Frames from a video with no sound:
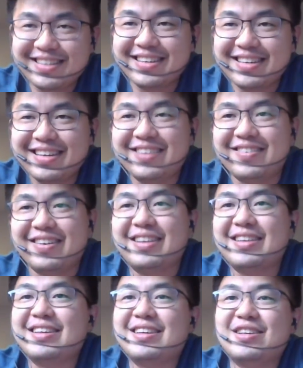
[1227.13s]
Right?
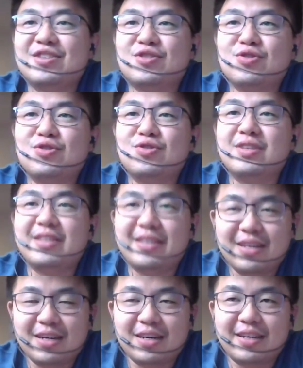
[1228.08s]
So
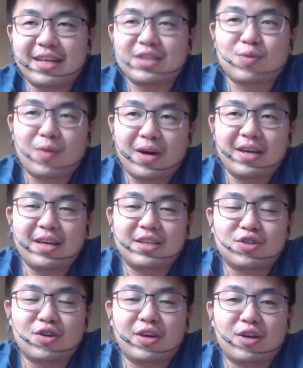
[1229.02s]
that's why it's
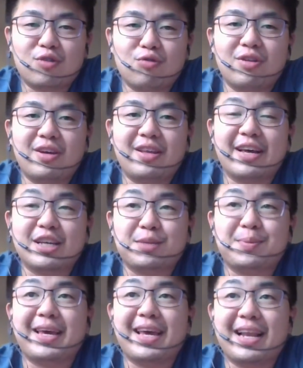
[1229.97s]
not included in the
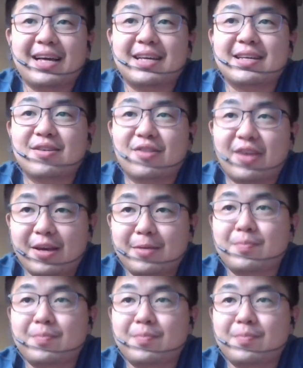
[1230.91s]
SPA lah. Okay.